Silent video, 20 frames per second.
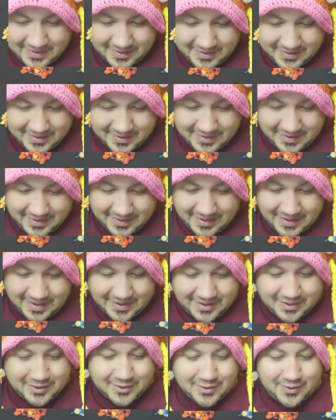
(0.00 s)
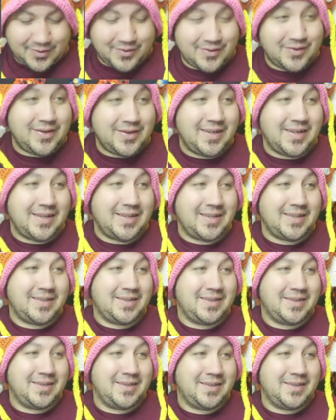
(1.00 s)
see. It sure is.
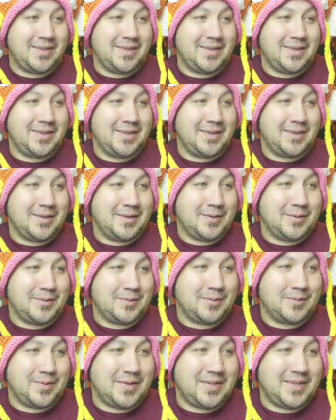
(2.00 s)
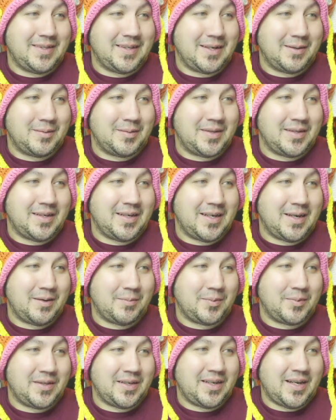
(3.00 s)
We doubling up
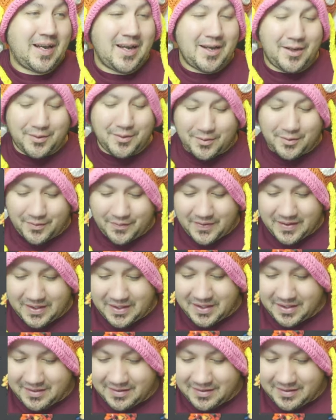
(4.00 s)
with the Kyogre